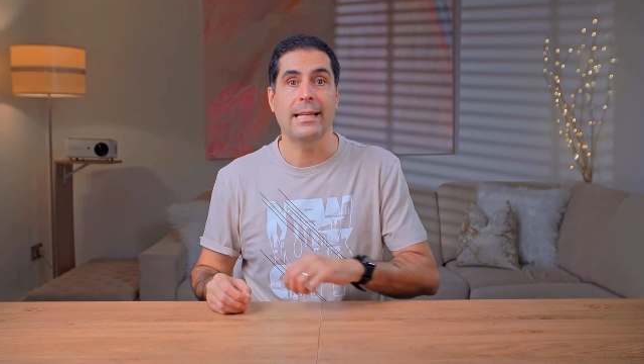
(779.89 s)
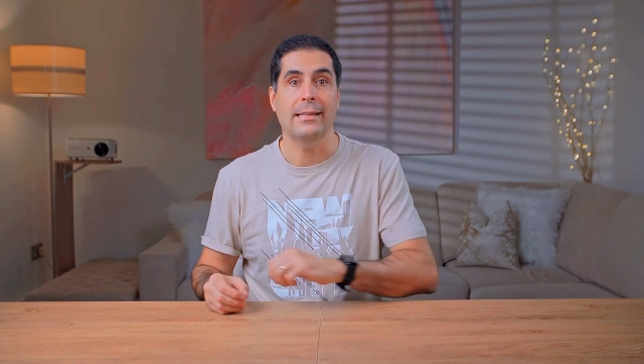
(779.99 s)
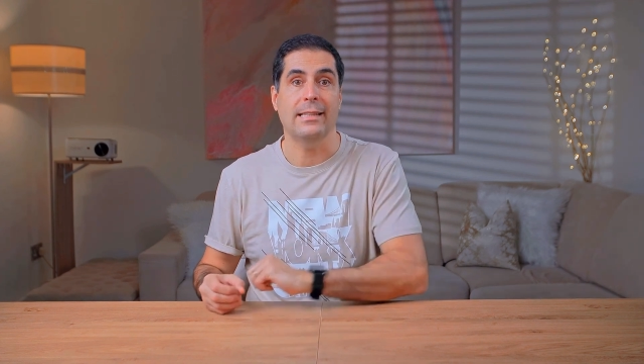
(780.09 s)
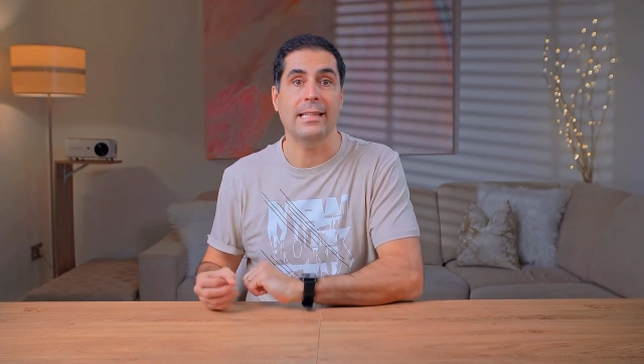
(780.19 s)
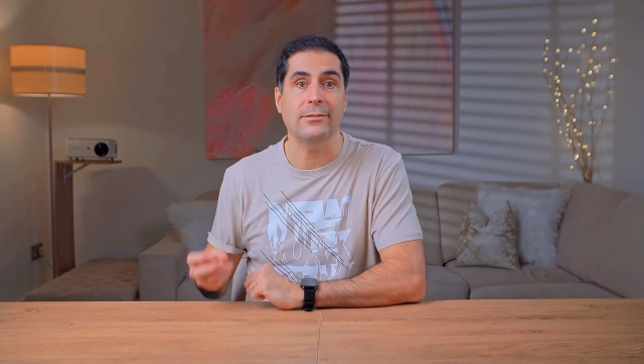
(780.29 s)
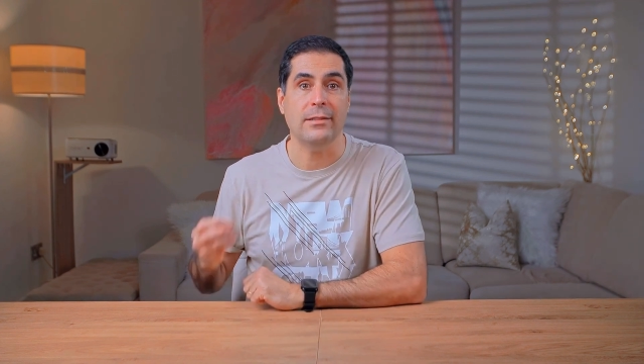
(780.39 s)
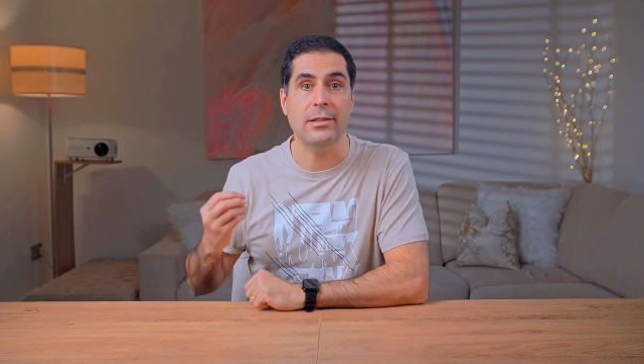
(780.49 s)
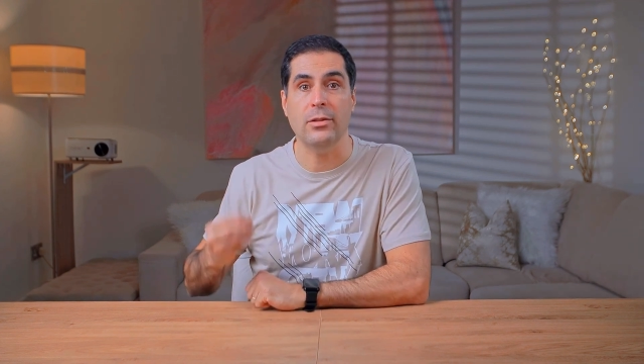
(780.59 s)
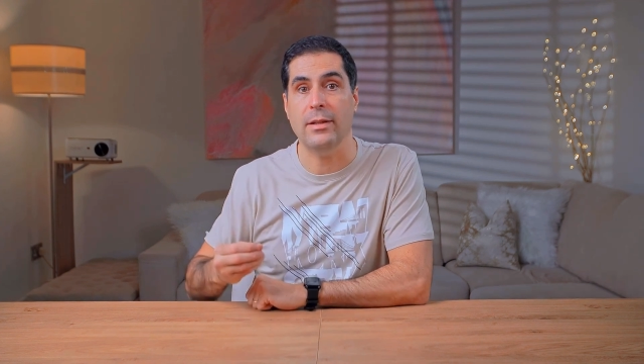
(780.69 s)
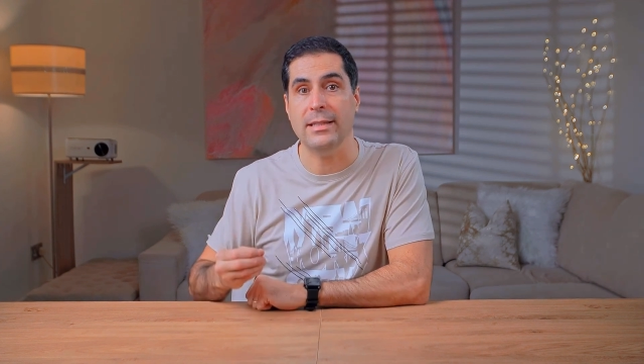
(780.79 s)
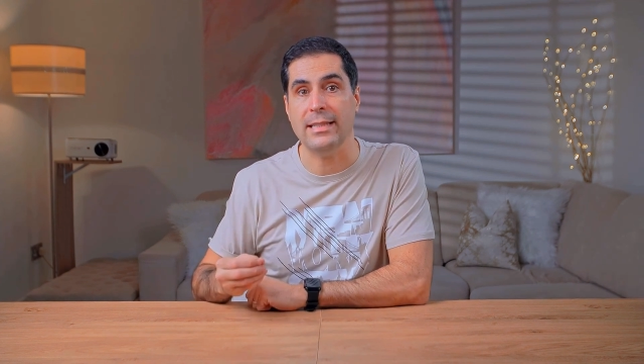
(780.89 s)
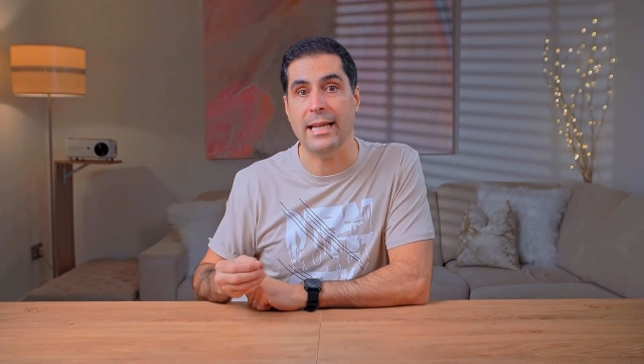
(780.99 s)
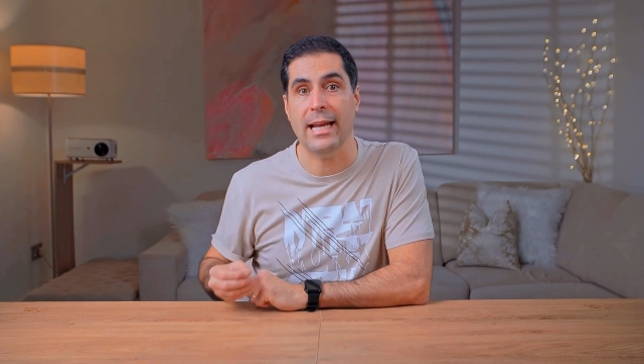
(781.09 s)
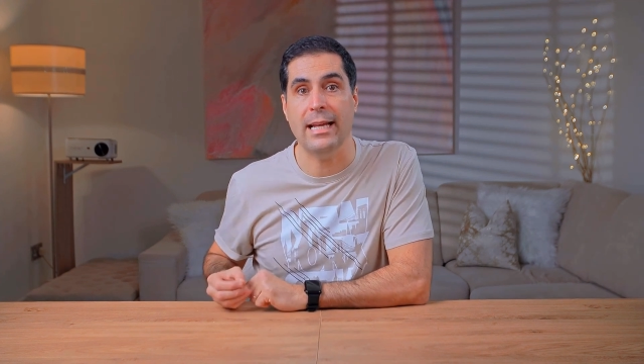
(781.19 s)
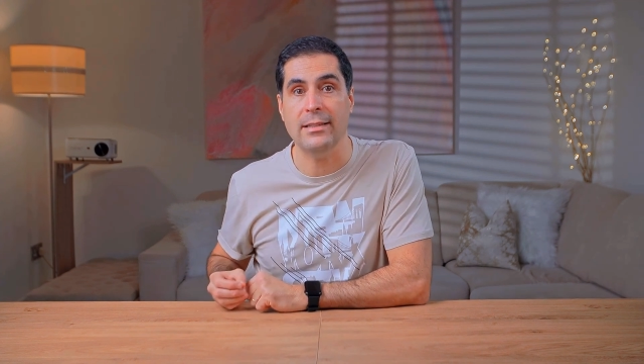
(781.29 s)
in this video is
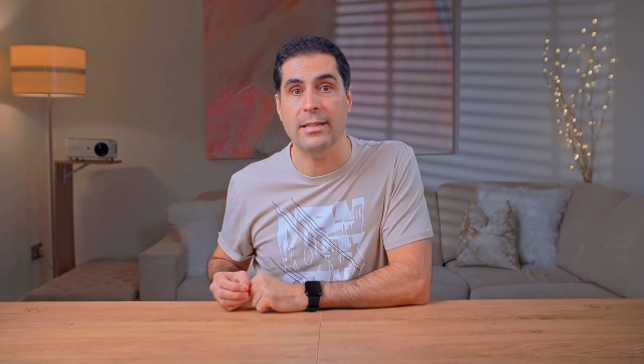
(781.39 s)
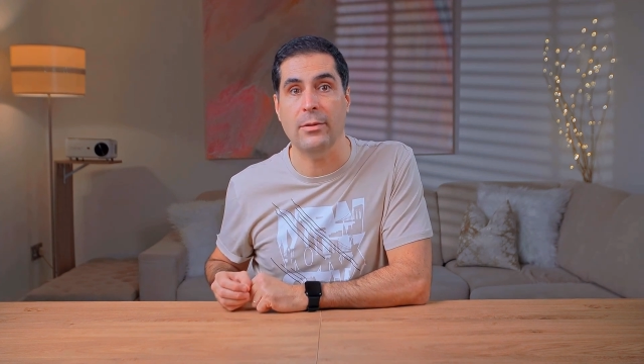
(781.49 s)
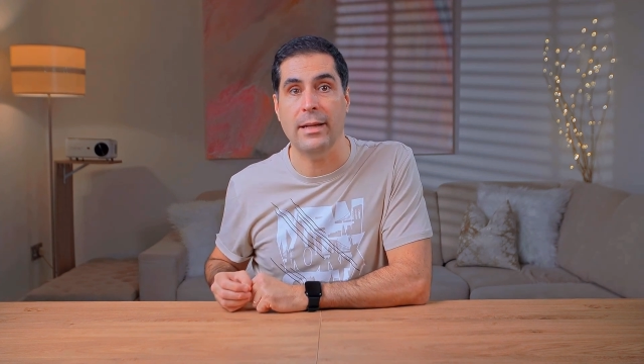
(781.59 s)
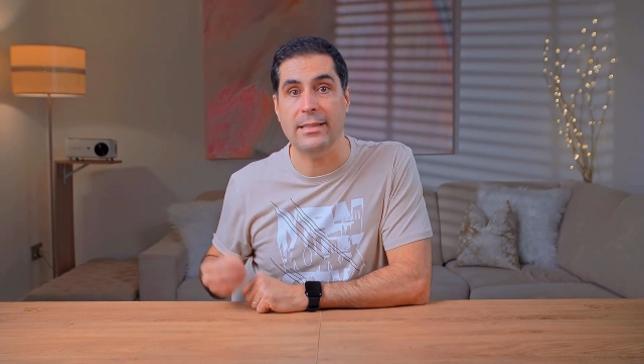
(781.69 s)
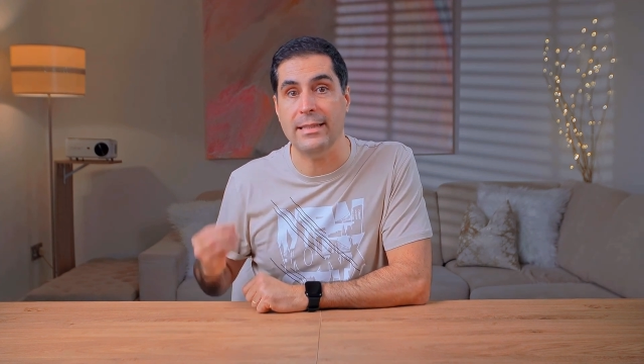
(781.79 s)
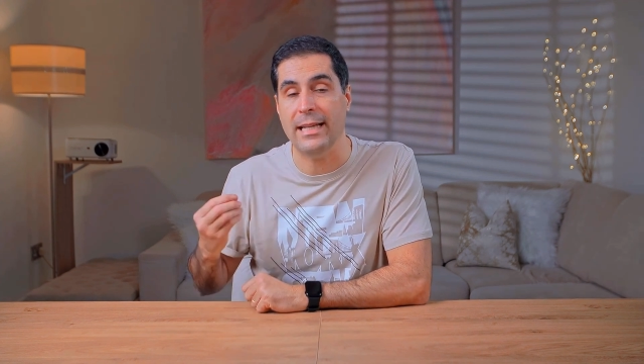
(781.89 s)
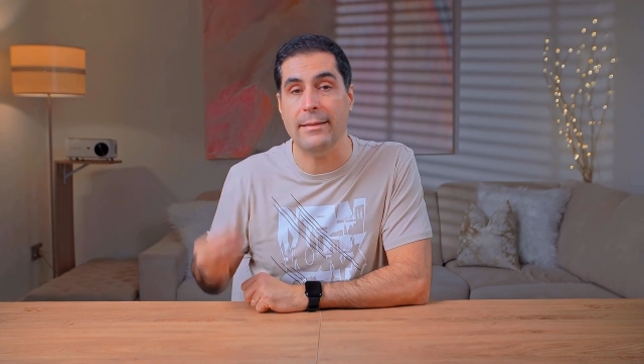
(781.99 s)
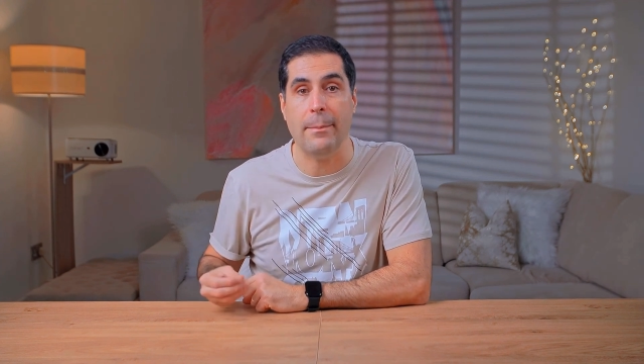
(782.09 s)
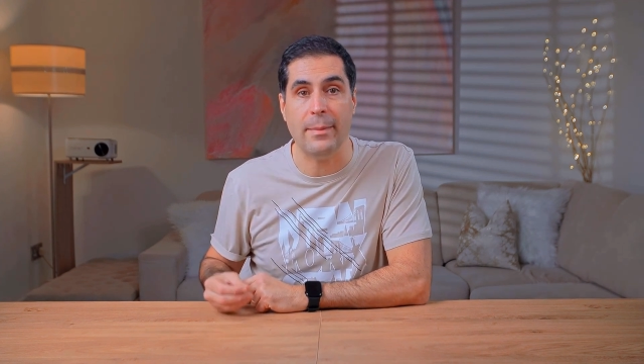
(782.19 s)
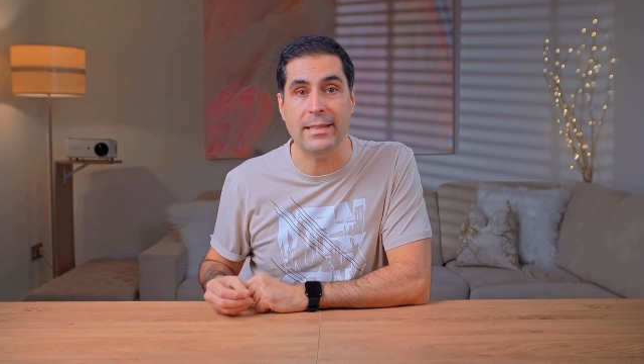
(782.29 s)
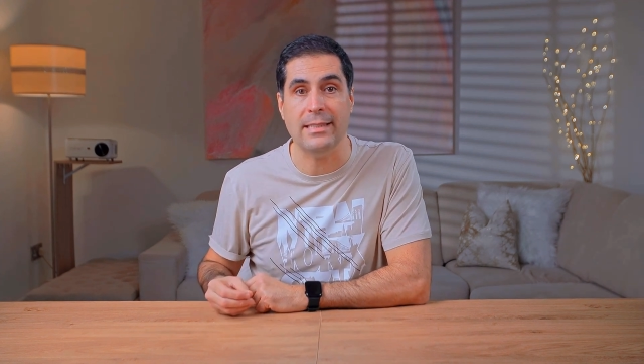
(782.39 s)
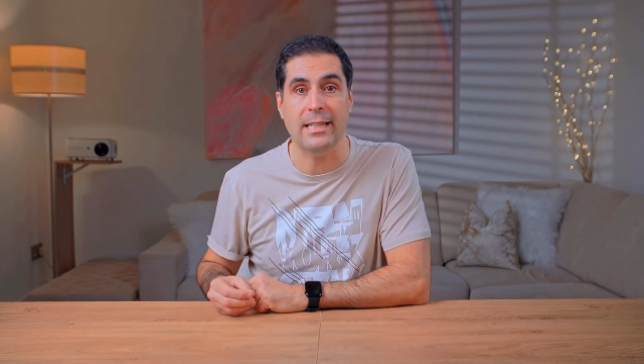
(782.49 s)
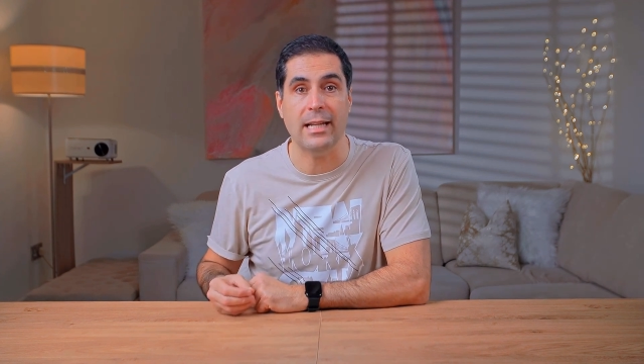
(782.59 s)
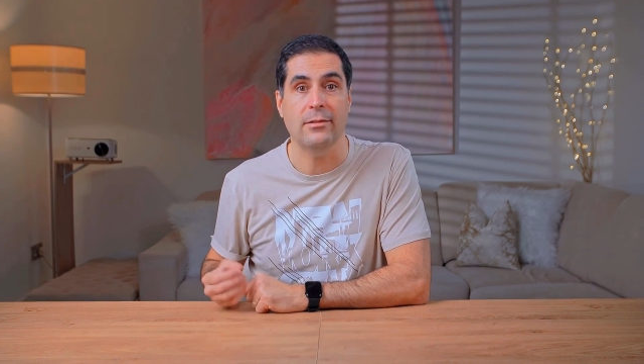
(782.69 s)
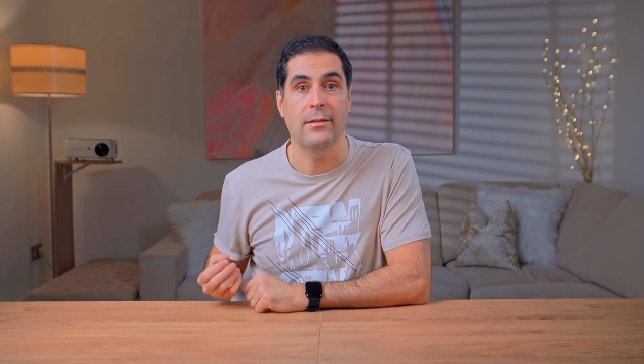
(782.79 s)
AI generated. Even
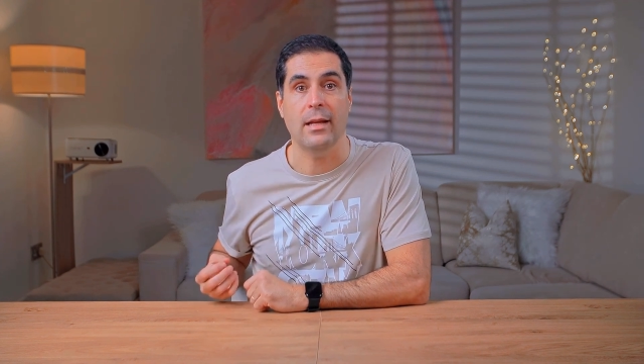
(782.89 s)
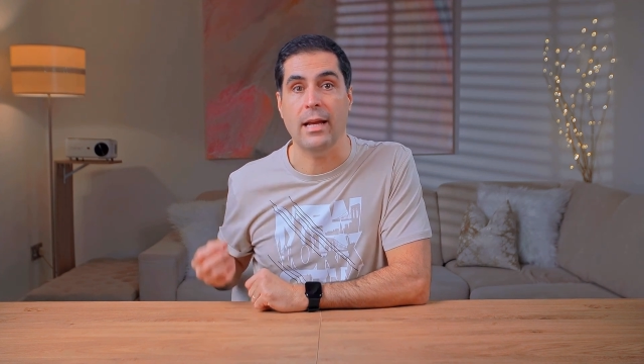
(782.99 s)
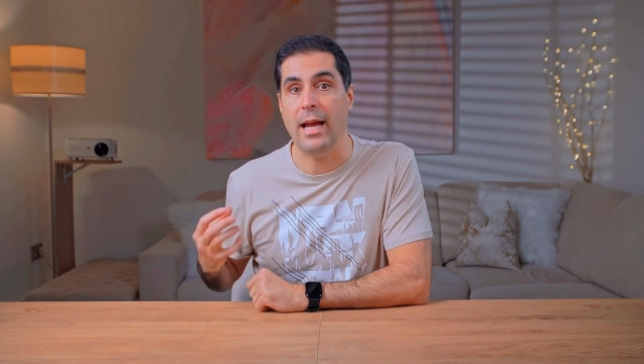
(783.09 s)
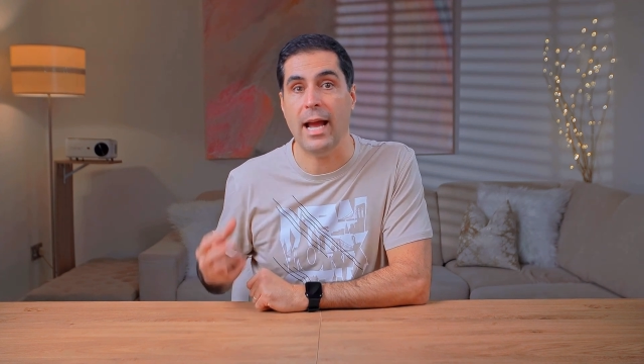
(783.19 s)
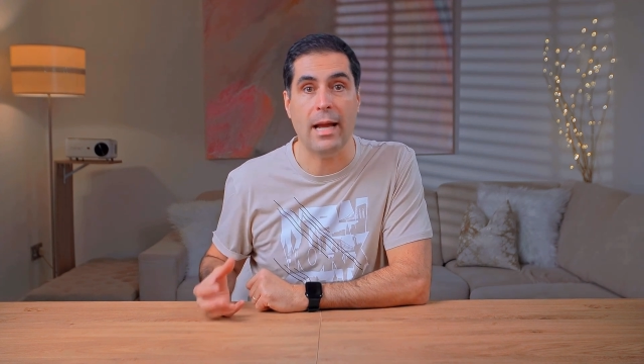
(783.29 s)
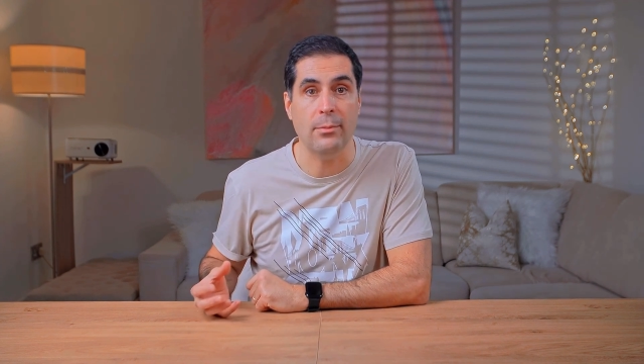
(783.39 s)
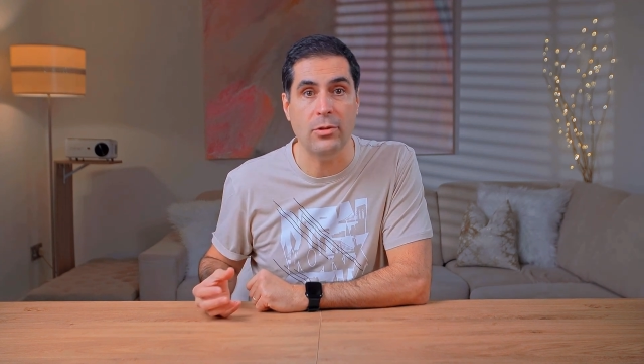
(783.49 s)
myself, I'm